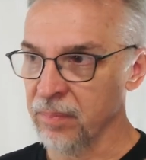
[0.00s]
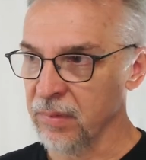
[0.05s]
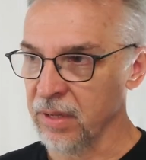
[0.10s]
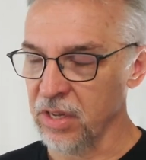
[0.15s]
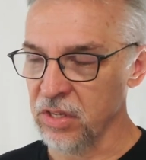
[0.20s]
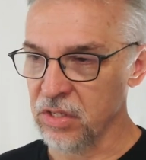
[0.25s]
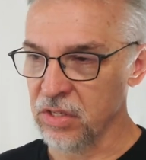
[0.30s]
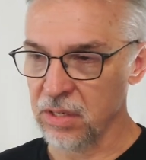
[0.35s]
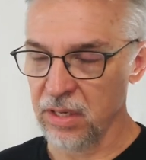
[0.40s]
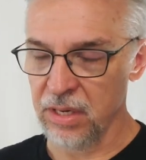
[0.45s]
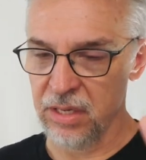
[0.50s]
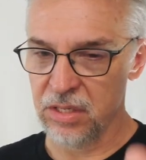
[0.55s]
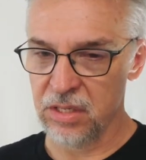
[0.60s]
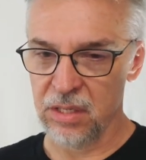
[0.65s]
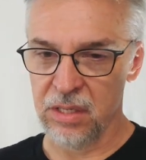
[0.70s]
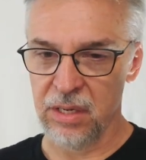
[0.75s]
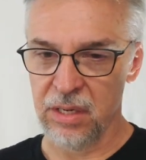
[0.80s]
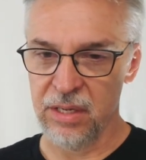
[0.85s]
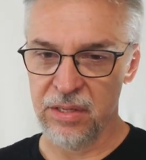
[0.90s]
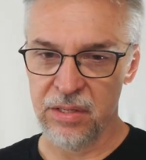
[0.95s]
It's
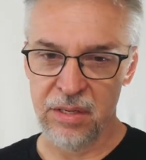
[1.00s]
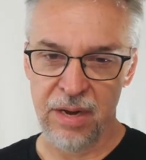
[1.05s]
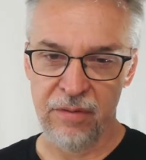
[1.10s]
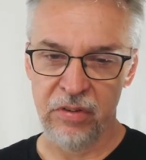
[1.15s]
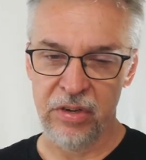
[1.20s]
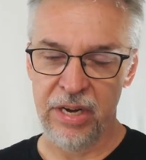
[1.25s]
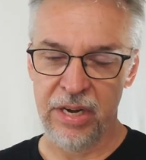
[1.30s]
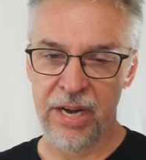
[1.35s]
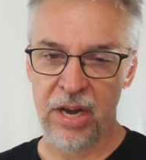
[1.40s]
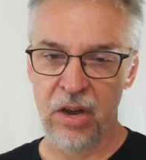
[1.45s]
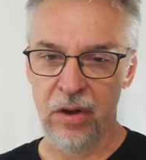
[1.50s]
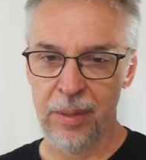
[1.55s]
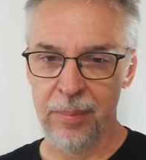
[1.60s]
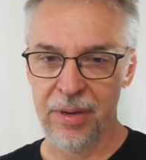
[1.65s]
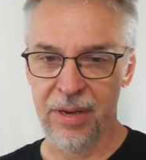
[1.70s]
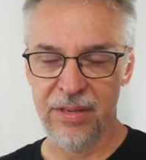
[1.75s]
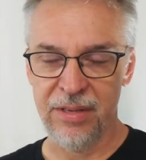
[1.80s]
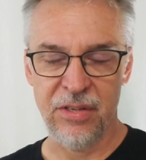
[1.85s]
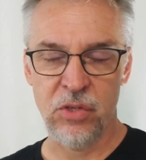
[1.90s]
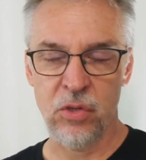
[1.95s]
an everyday carry
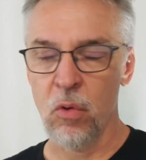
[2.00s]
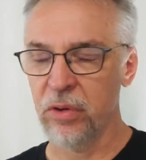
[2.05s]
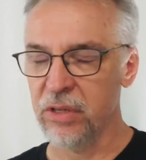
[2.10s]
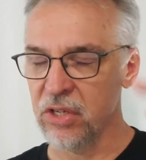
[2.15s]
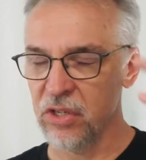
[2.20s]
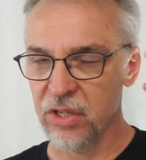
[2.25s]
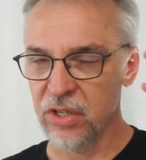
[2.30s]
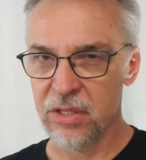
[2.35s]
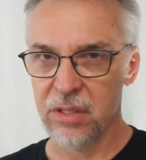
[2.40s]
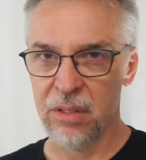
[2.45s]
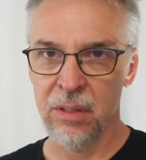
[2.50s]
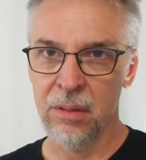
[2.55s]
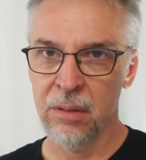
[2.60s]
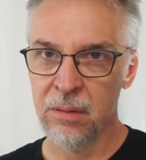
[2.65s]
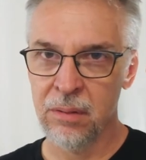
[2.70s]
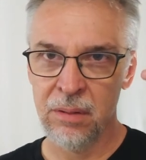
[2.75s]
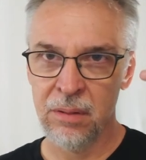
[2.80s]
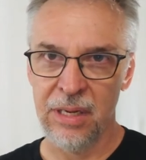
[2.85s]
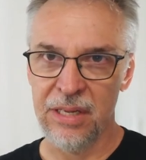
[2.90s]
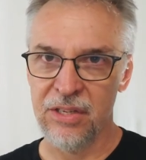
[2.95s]
because it's only just
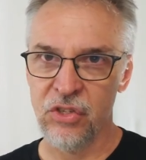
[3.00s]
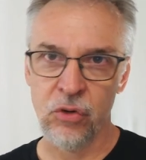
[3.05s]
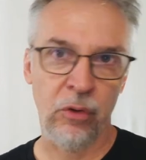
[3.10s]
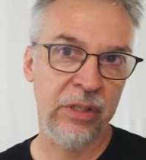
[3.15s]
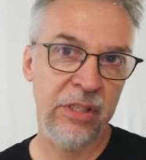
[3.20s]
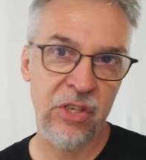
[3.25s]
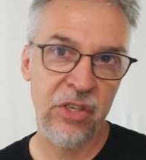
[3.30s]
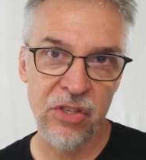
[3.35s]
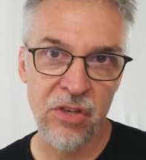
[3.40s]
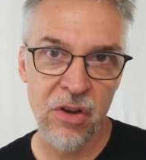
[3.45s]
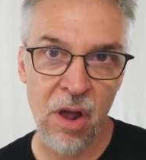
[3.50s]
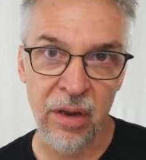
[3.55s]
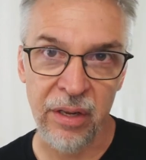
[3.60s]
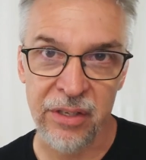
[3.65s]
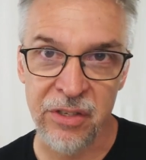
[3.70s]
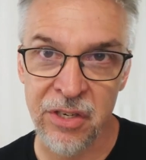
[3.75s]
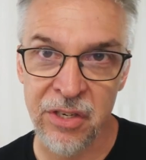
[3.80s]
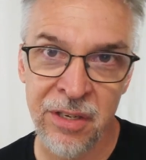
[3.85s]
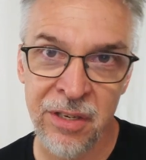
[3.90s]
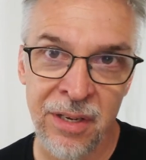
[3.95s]

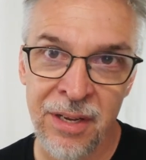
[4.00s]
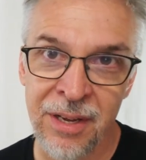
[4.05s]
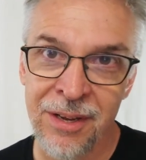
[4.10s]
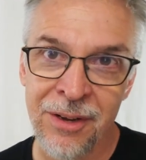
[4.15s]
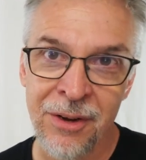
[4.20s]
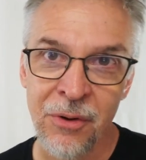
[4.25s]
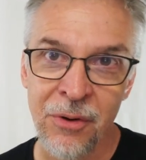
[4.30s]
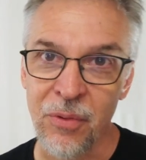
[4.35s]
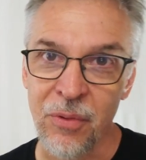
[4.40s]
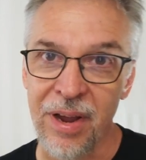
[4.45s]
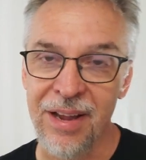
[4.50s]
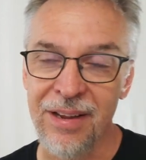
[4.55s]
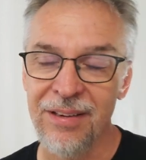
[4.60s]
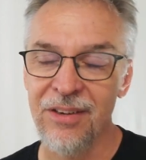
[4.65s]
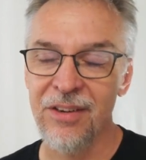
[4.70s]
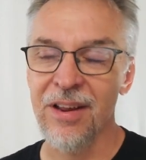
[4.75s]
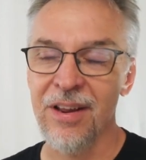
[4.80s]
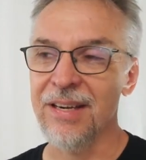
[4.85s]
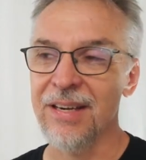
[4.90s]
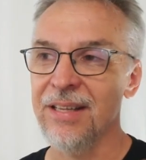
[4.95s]
knowledge. Right?
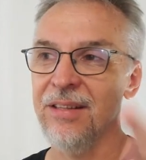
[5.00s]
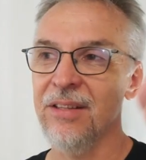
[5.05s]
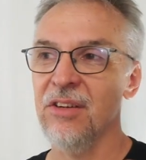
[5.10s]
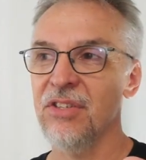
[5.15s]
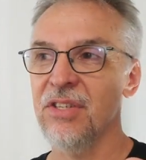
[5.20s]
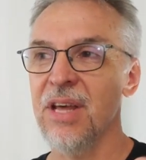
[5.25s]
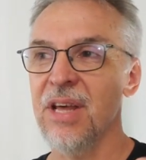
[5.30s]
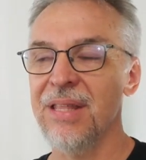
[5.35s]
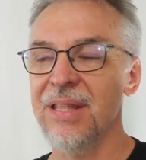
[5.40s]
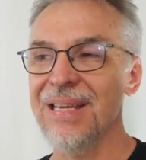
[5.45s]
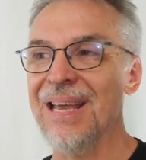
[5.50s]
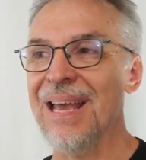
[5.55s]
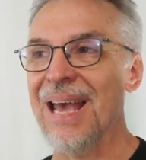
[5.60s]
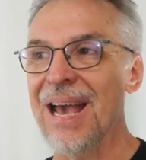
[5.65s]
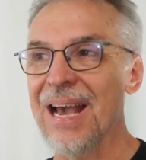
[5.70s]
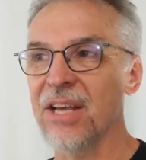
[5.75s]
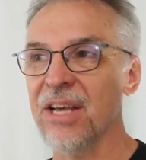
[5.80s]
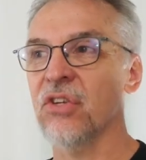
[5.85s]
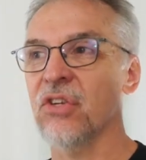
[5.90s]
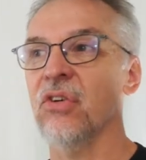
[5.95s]
There's nothing
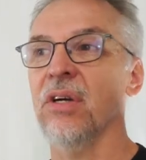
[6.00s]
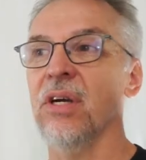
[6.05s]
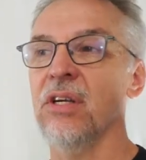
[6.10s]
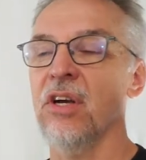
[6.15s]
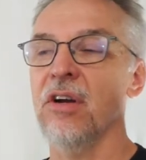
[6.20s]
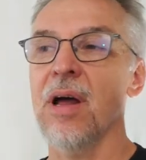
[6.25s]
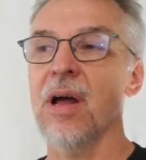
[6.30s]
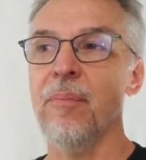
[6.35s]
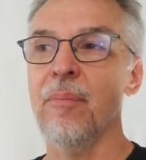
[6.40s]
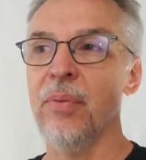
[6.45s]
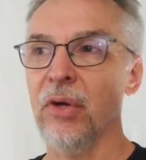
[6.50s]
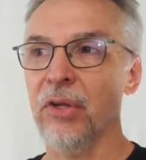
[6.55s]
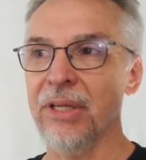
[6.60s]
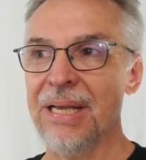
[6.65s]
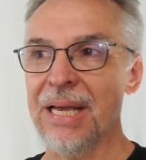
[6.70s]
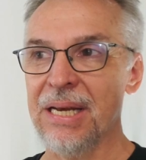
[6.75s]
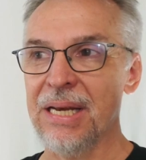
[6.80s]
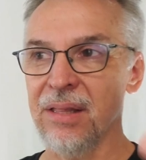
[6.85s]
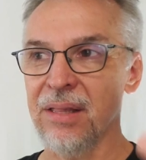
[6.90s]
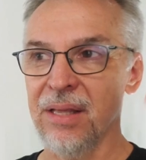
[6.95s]
extra. You're not
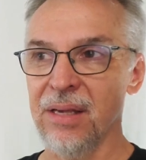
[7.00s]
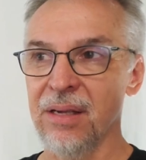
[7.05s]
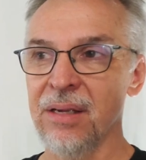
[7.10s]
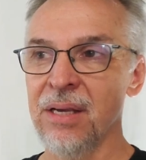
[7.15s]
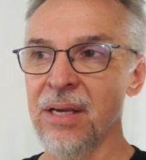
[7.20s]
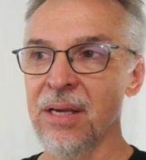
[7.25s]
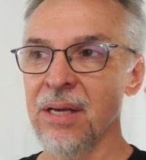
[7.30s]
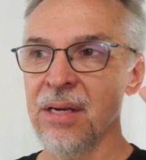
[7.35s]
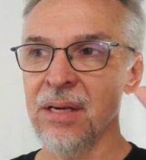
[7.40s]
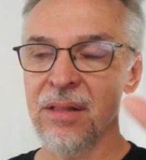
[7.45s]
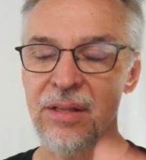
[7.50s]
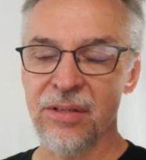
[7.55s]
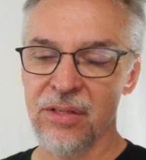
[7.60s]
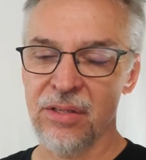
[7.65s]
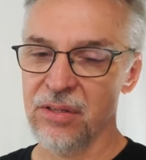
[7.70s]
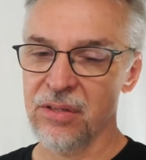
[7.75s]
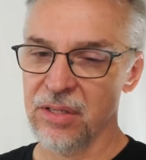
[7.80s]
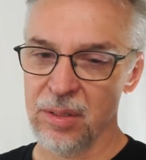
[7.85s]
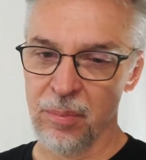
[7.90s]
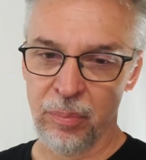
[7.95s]
building anything. This
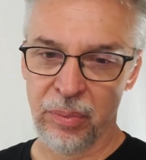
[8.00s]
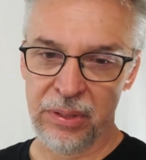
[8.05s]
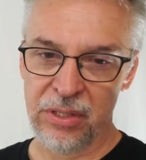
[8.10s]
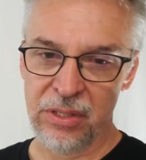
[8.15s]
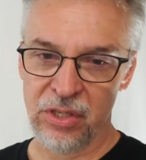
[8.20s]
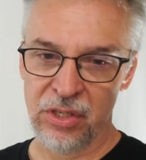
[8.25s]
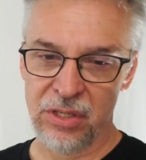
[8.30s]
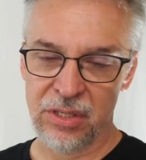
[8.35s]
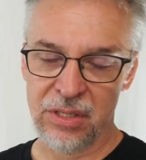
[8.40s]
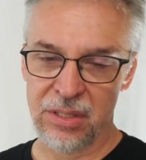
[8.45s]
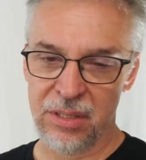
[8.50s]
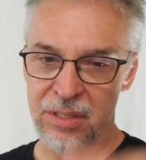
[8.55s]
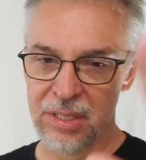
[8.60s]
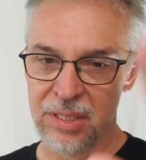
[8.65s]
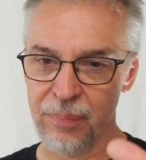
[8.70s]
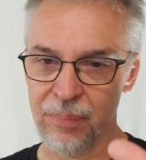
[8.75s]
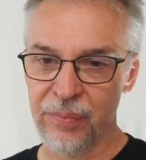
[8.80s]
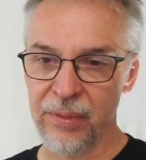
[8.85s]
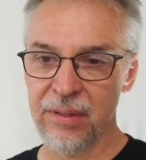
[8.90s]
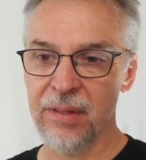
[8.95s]
is simply just
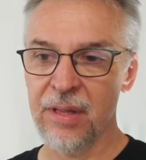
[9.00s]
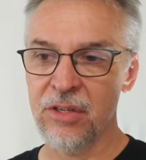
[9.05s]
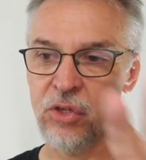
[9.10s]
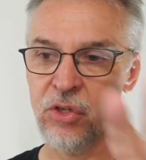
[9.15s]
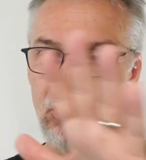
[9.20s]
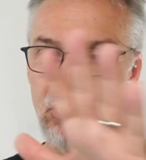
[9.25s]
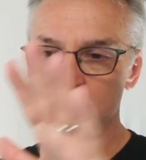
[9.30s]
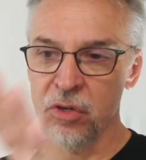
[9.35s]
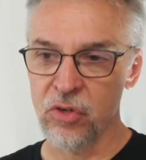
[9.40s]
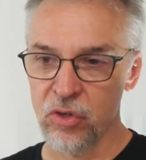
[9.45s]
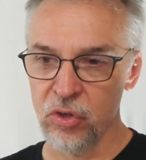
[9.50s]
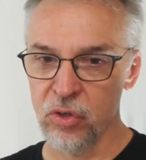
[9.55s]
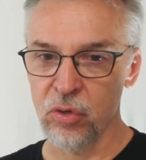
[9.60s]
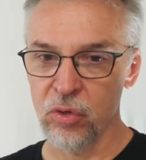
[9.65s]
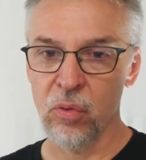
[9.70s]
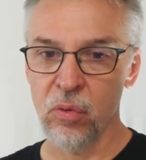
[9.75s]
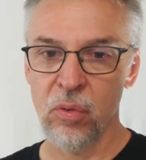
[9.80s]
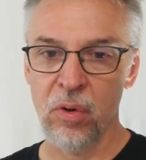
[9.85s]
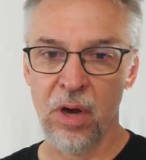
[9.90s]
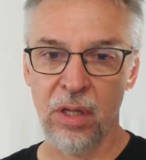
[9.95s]
something that you can
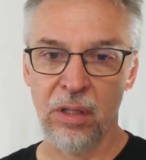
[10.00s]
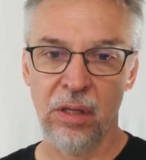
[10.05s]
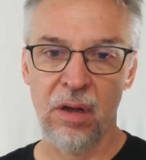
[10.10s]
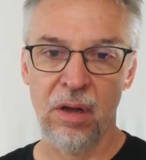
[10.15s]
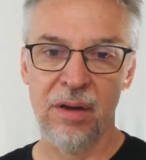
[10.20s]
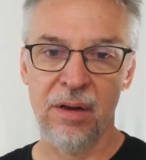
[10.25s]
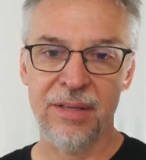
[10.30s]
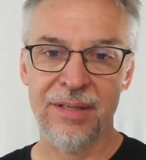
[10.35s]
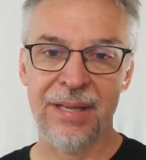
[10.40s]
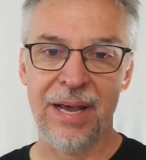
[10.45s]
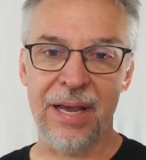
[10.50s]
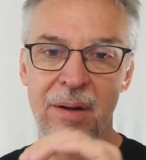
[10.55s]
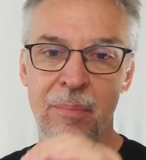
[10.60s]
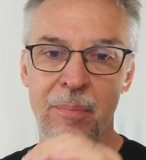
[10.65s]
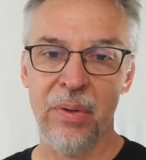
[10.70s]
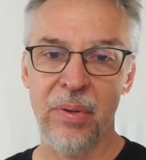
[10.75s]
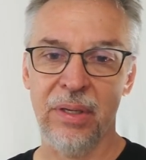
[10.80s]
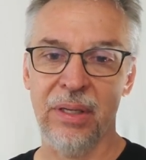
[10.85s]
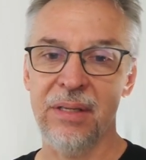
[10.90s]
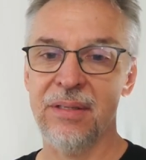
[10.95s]
do alongside
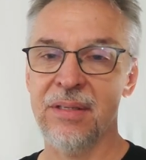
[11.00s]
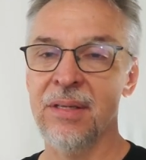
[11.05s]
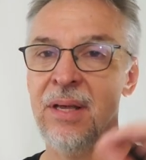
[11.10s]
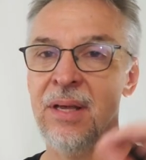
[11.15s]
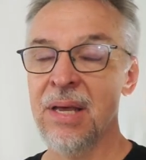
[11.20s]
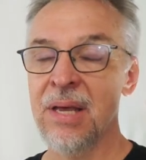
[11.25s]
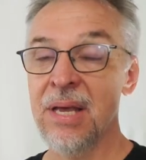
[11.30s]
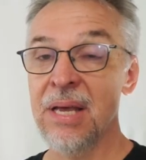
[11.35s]
billets.